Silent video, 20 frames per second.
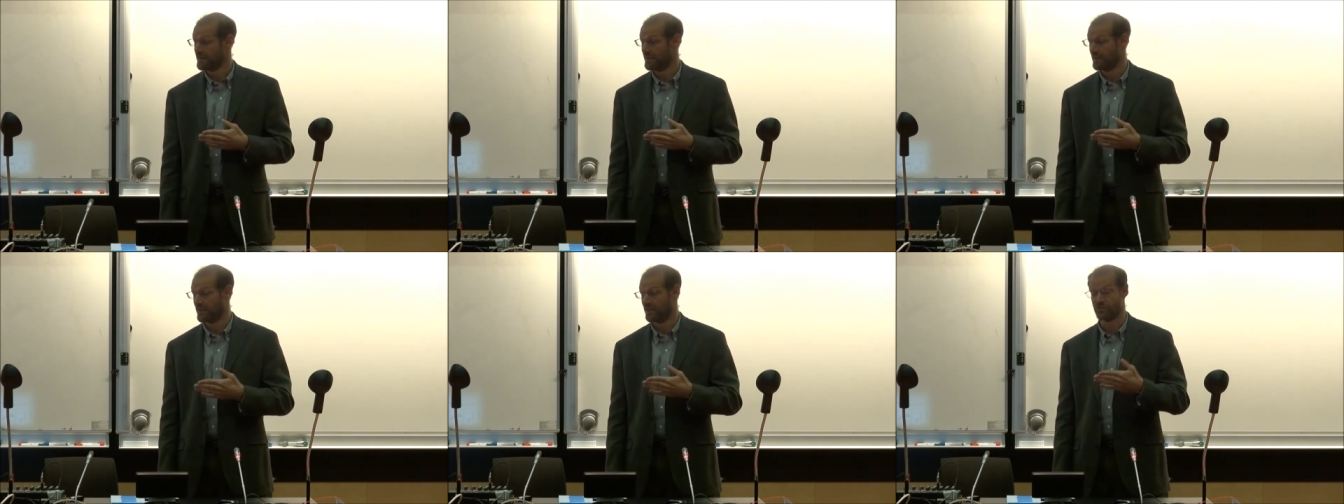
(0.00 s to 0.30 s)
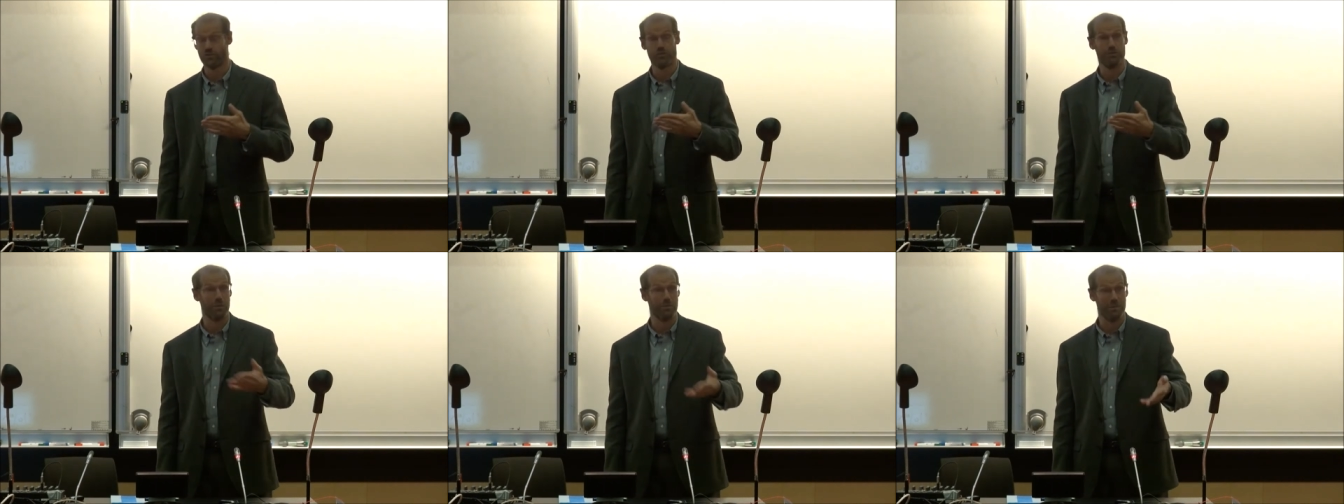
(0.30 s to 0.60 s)
Uh,
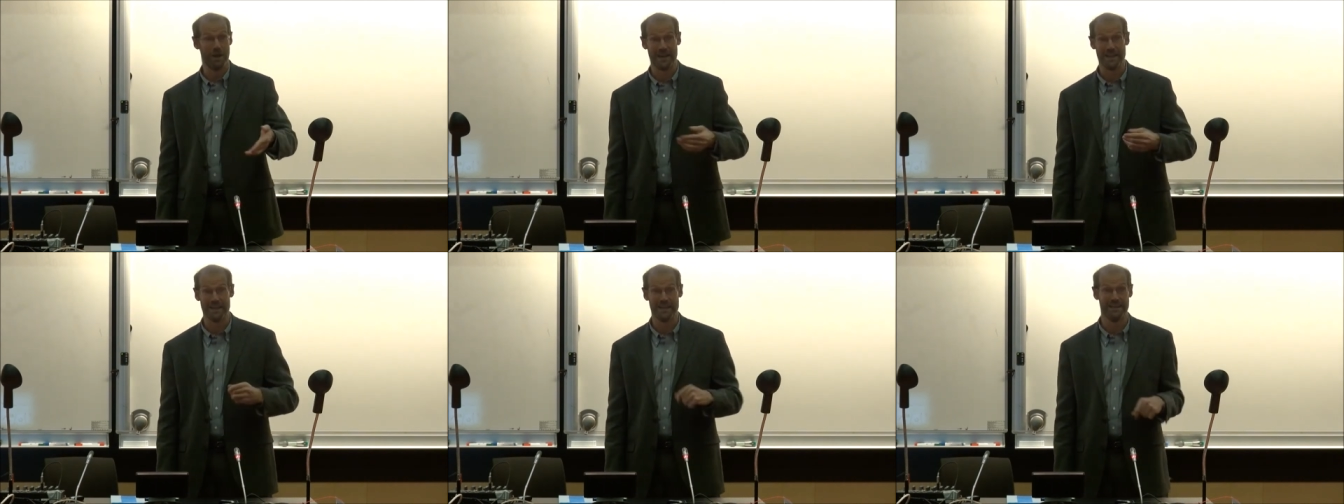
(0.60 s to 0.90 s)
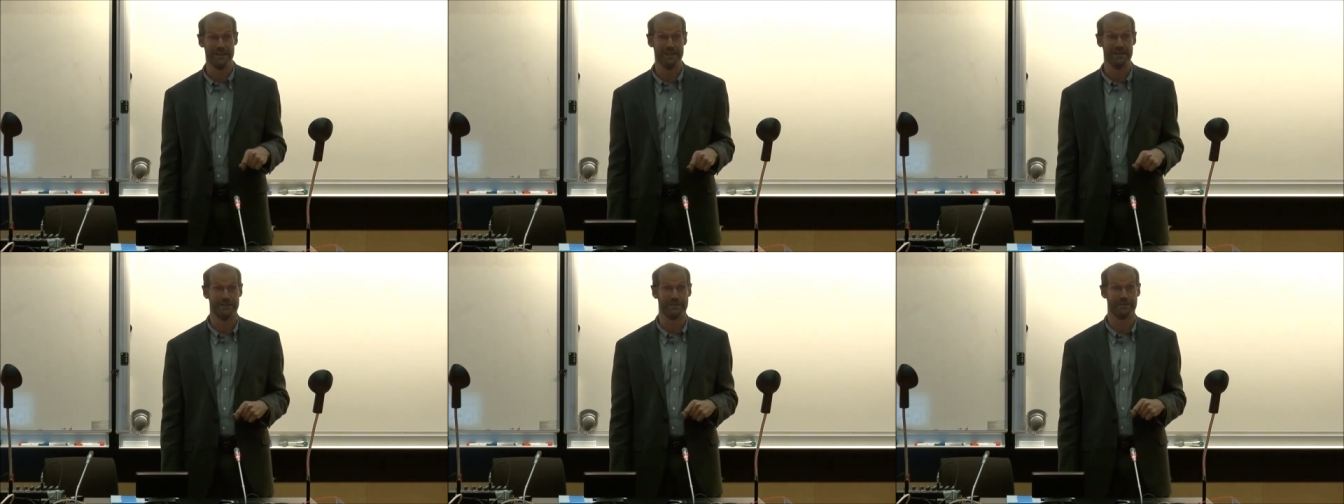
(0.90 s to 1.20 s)

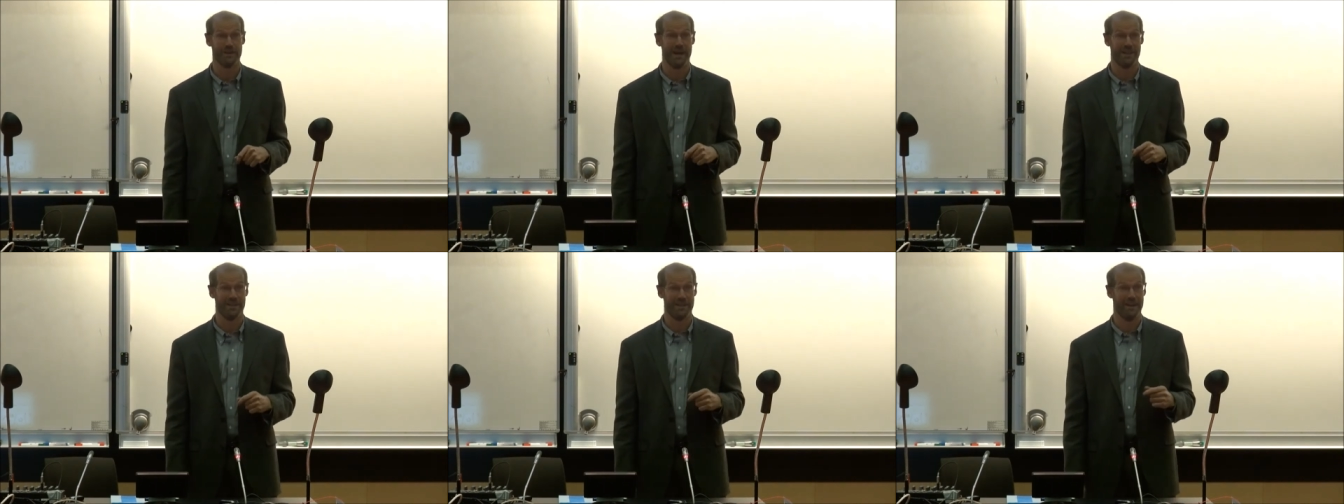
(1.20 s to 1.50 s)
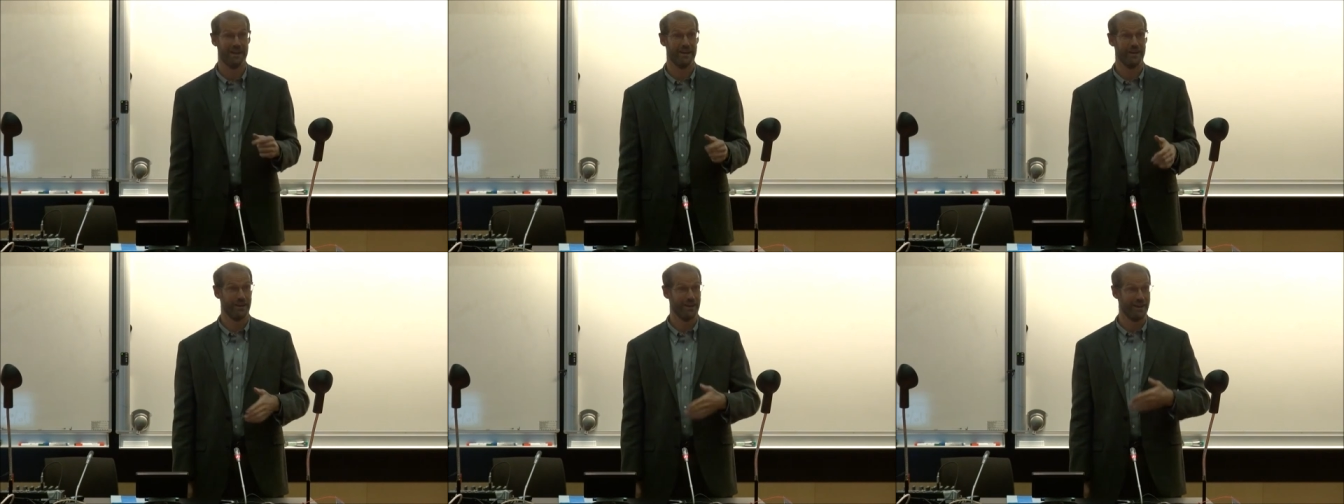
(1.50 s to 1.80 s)
Subramanian is not
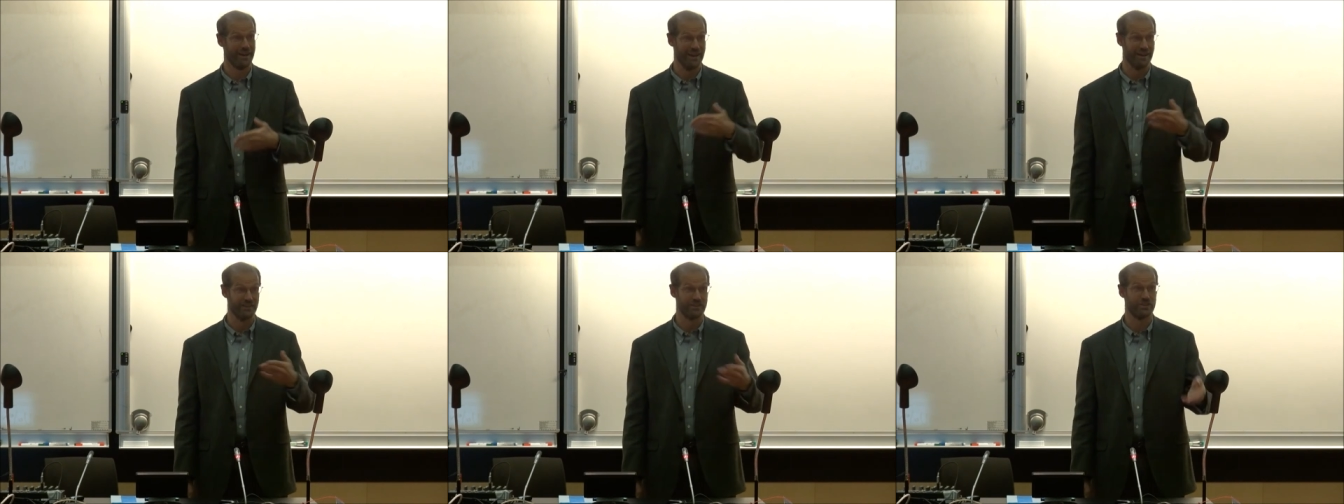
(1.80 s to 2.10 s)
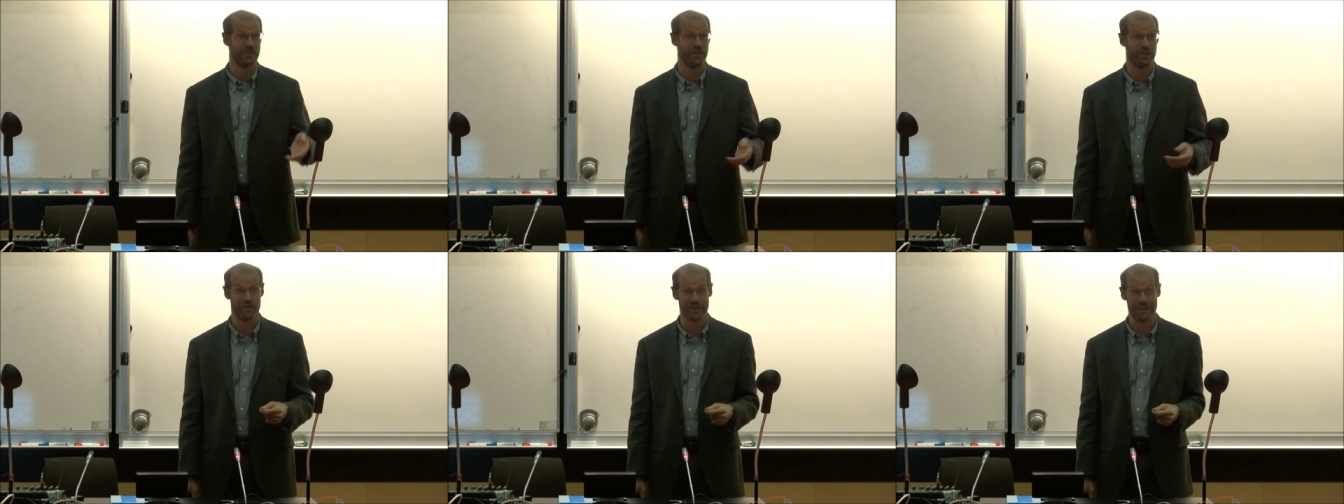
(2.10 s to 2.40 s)
there as a
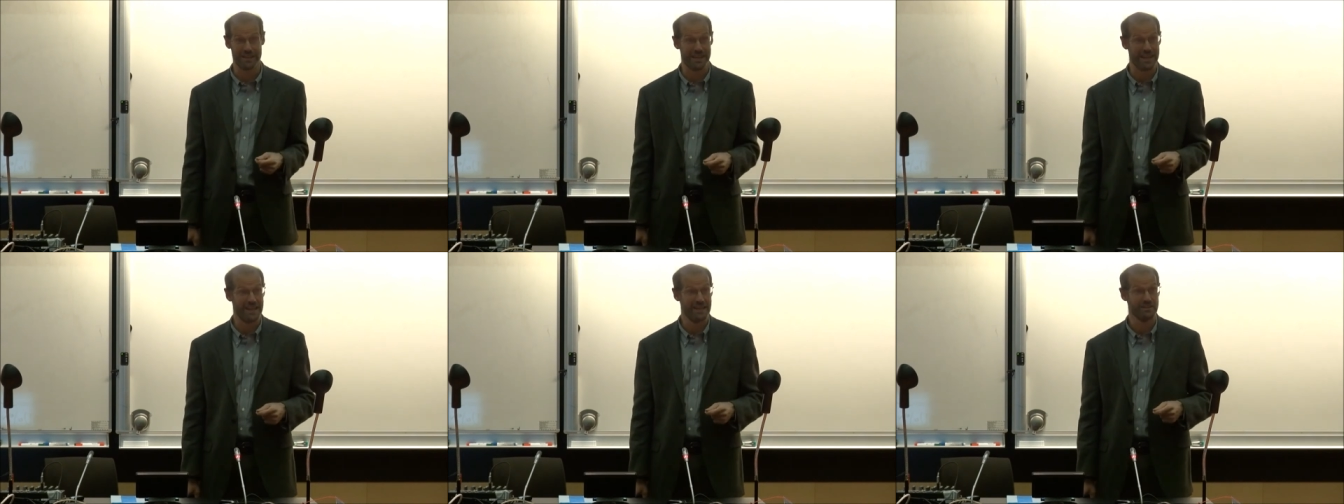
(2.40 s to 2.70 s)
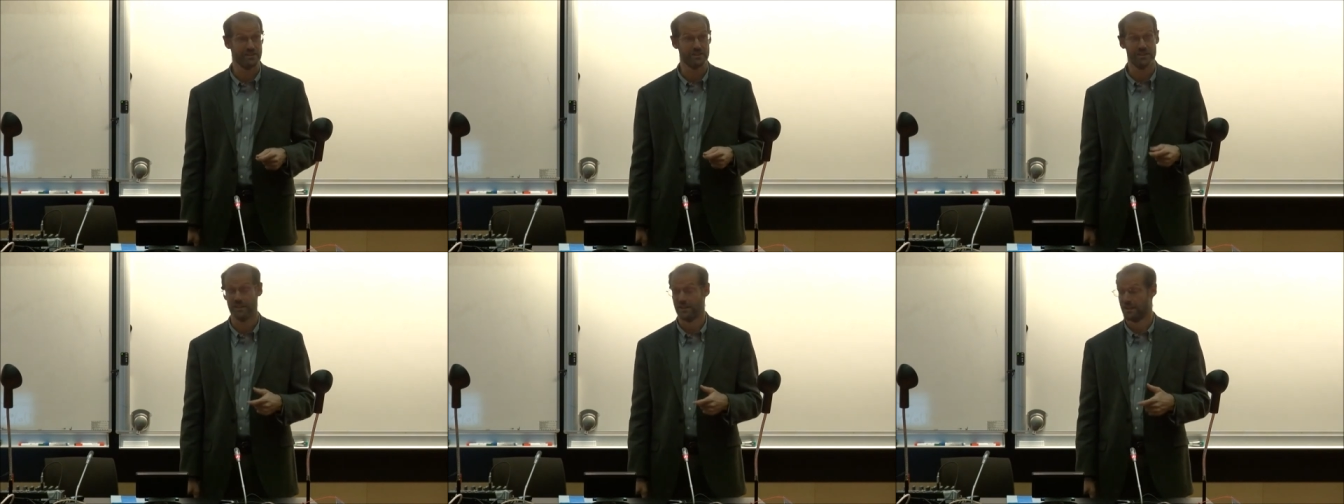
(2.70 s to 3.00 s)
charity
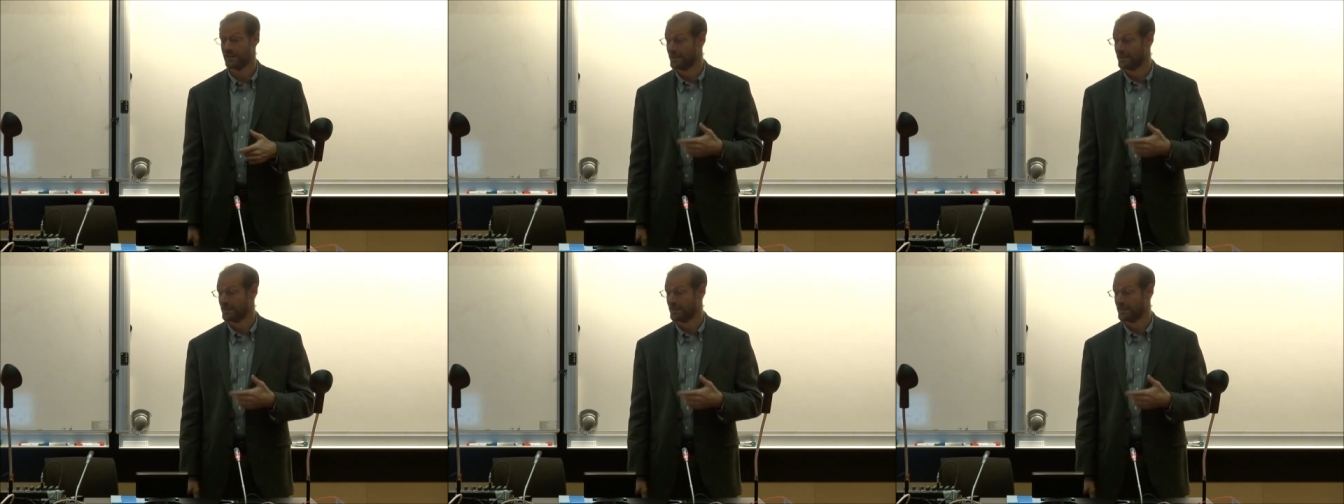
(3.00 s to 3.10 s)
case.